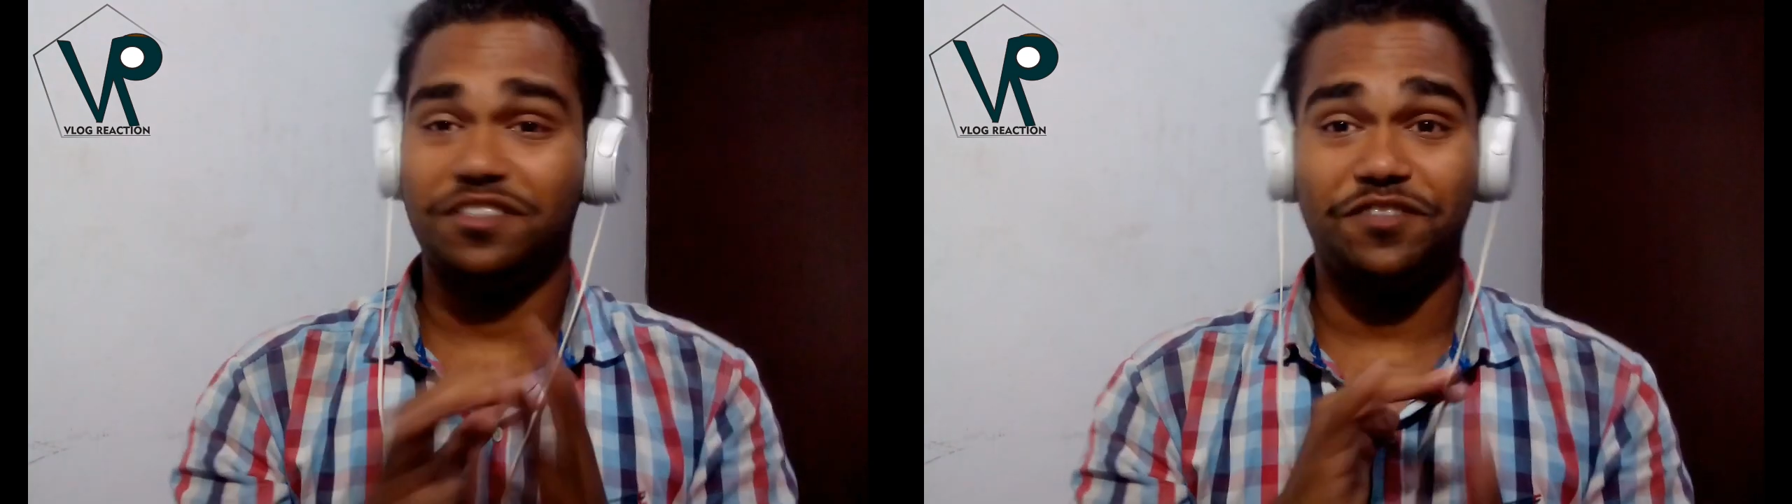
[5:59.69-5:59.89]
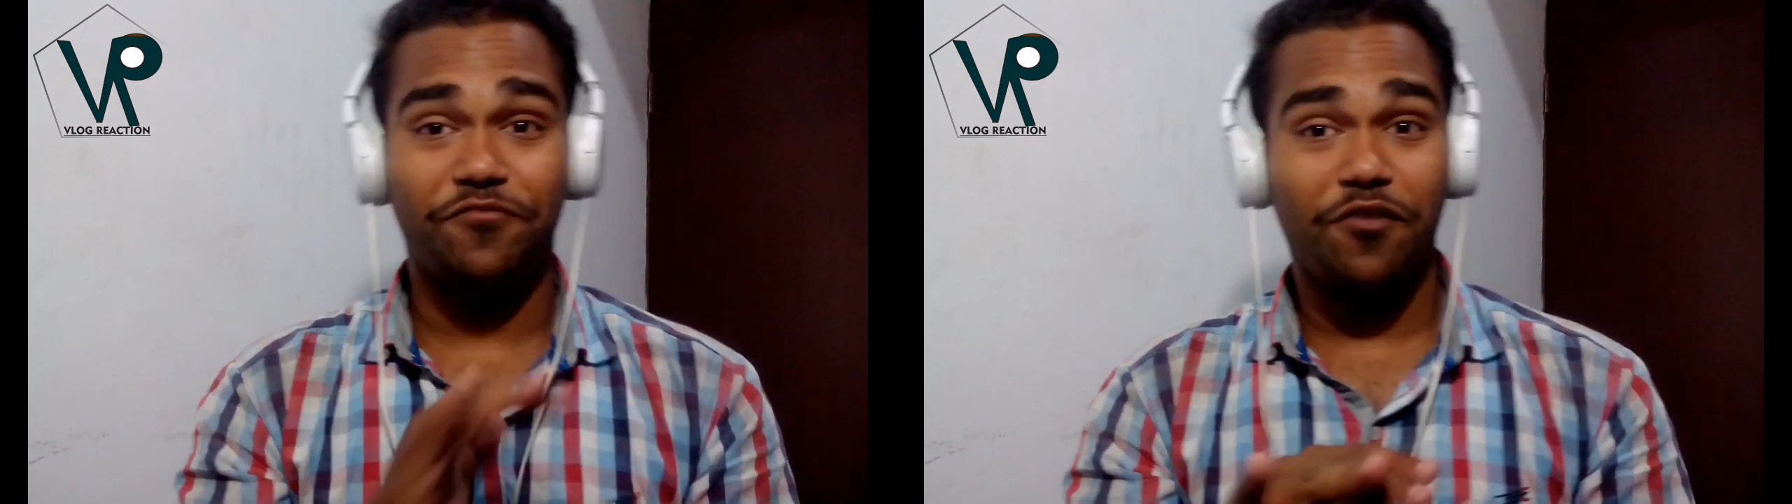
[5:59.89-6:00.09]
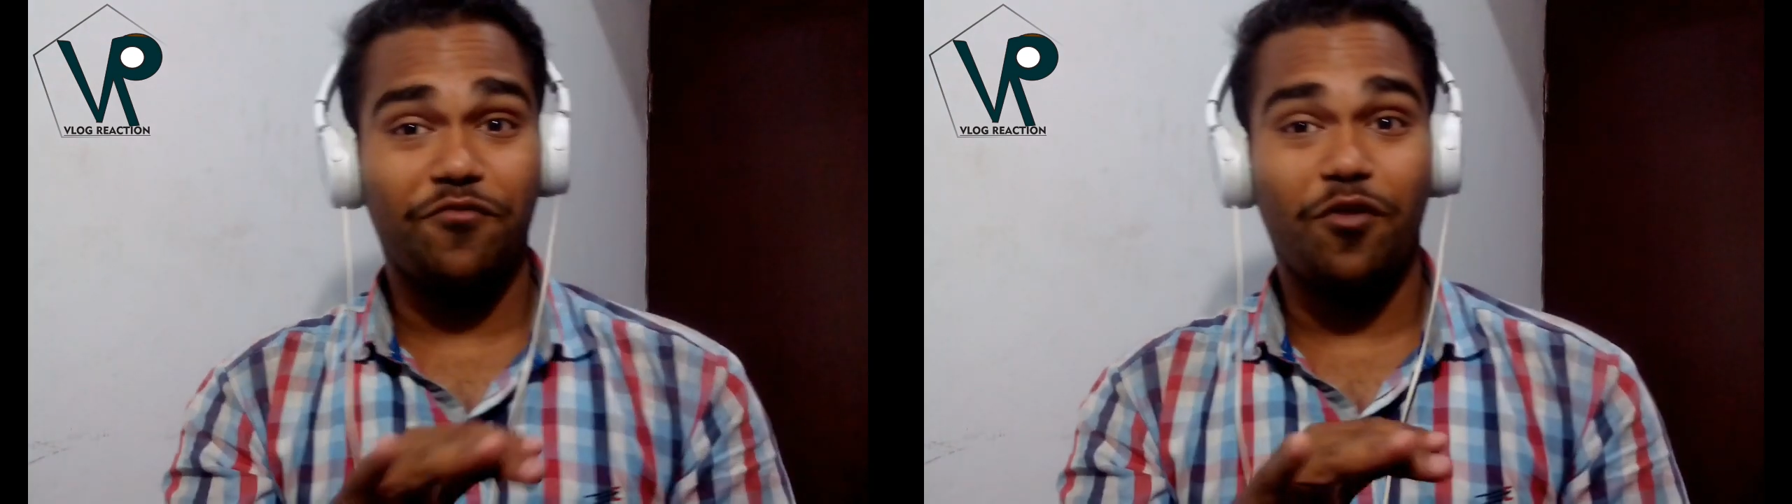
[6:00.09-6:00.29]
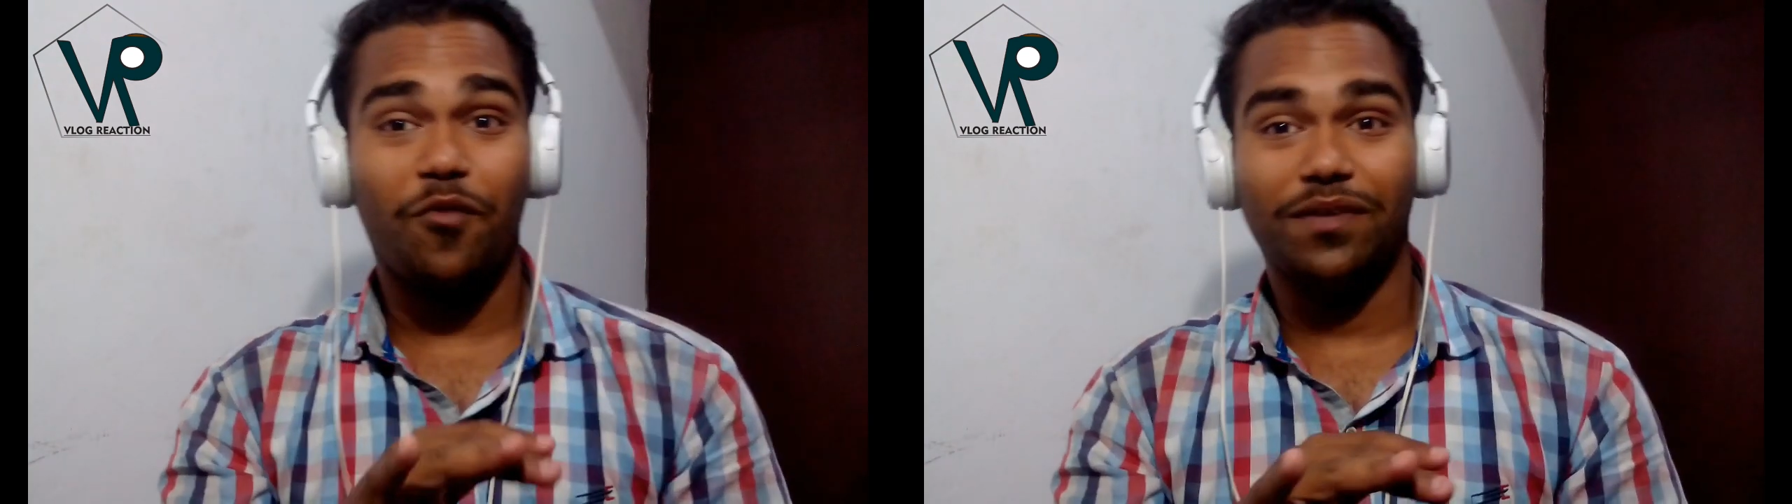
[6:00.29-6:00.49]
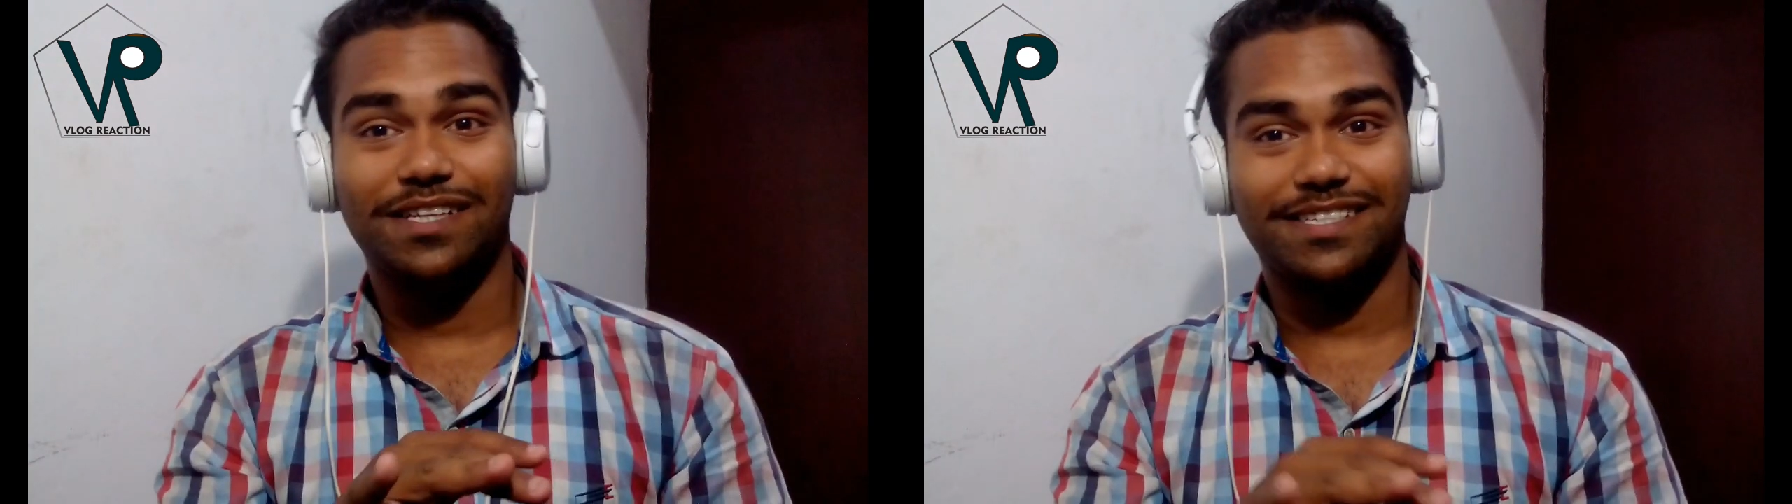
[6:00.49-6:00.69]
different
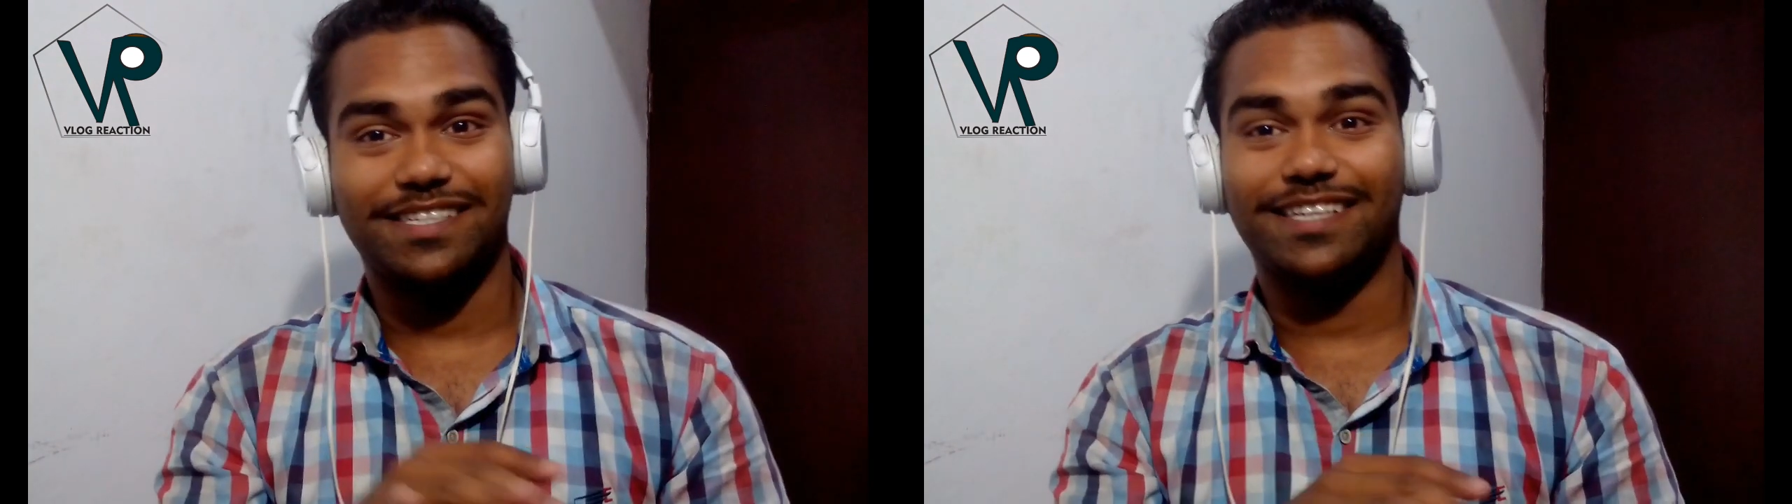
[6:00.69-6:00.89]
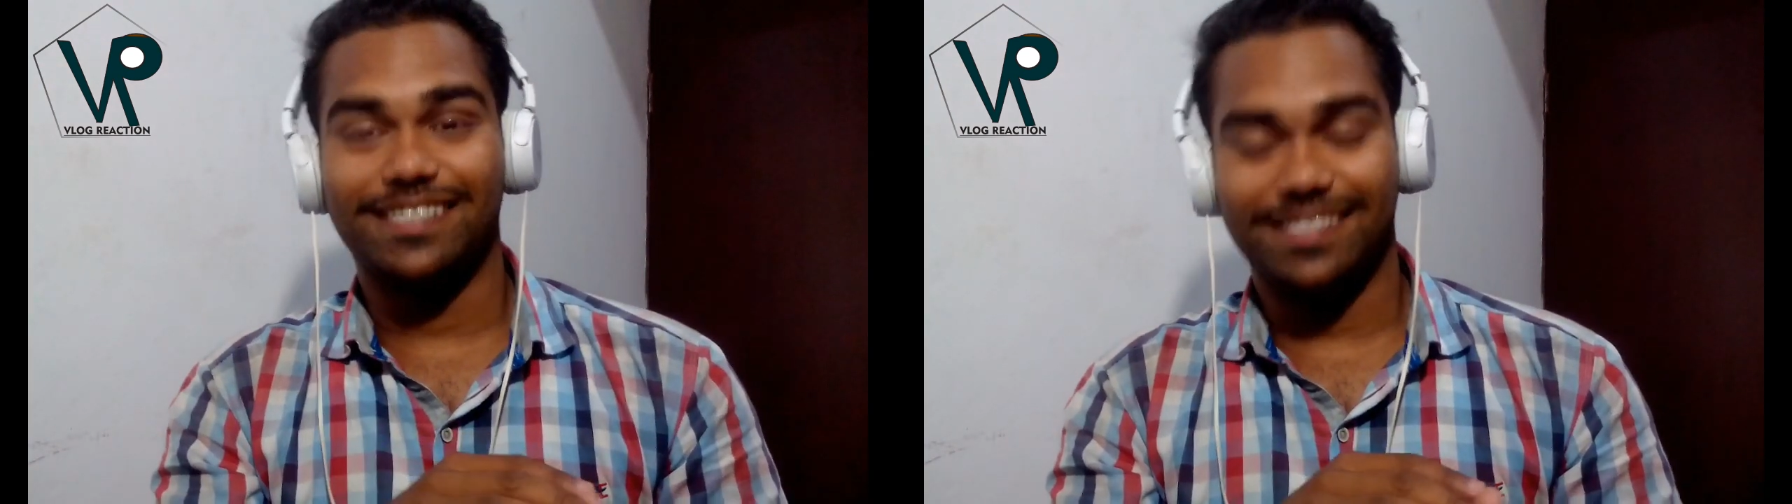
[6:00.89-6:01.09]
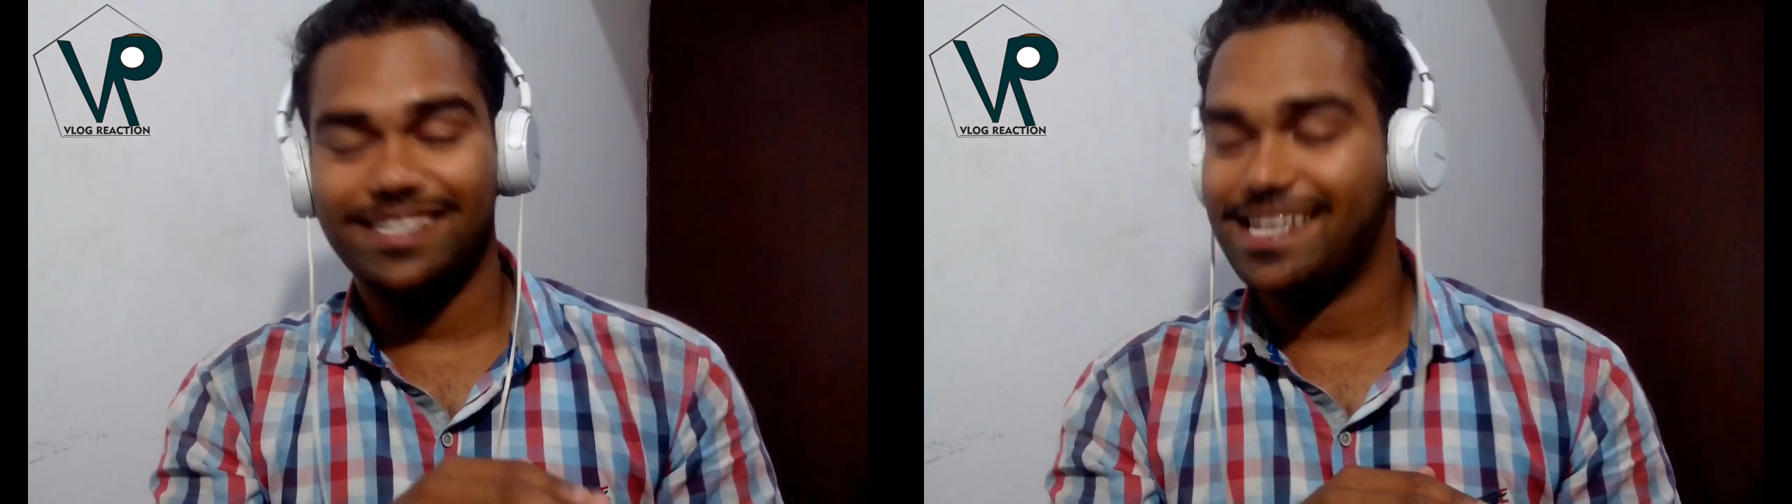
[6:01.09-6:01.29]
from other singers.